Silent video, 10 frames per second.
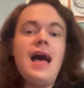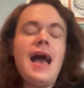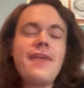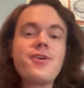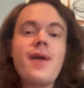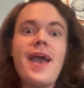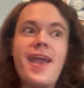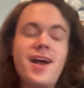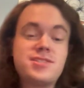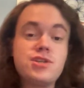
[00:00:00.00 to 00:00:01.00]
Either
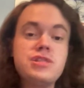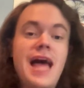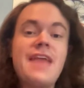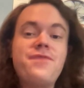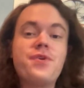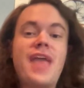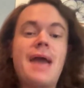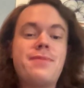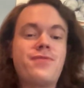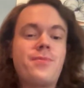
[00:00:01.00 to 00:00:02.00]
way, a delightful
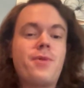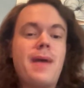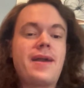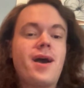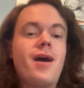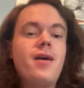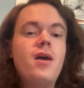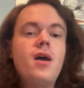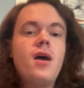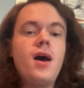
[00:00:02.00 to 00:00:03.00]
gambit from Rebecca.
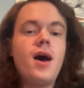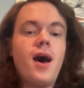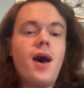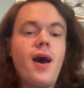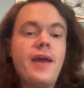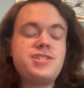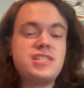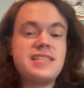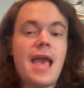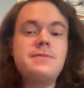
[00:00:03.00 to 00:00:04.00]
And she
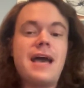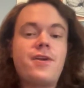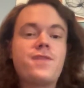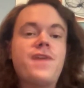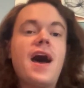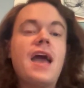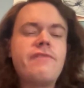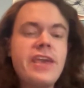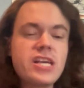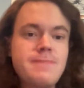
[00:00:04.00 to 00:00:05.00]
slams down her
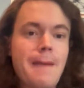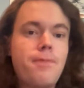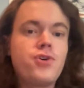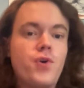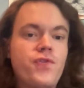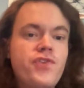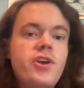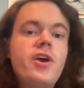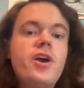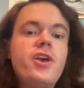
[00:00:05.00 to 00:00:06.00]
five. Here's my proof.
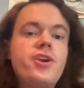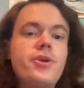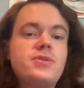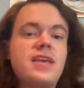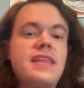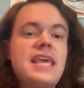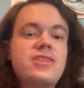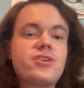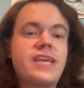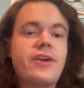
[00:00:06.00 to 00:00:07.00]
You're using an
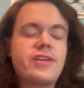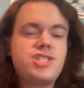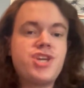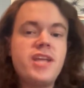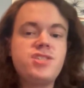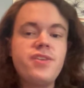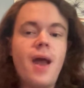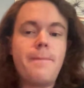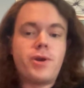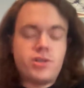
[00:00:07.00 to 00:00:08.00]
ether gear to change the
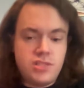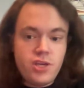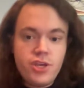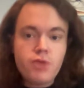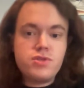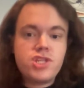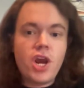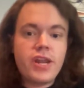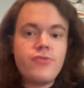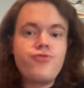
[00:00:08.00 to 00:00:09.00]
numbers. You
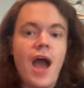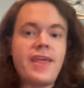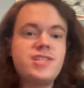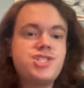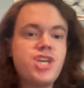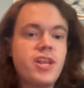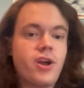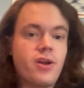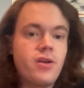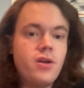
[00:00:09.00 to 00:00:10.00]
dirty, rotten
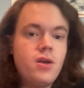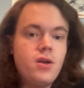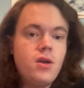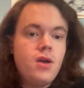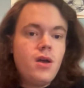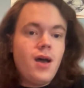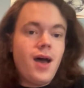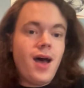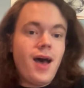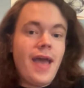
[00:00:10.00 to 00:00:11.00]
cheater.
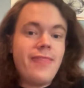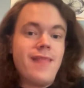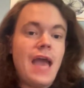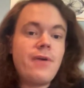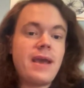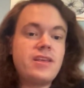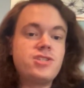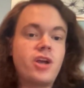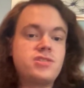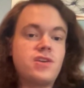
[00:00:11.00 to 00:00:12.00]
And Lyra kind of
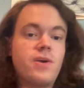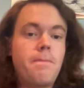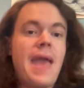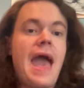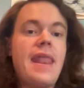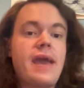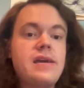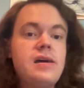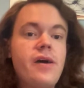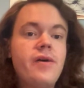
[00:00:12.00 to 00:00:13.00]
starts to panic.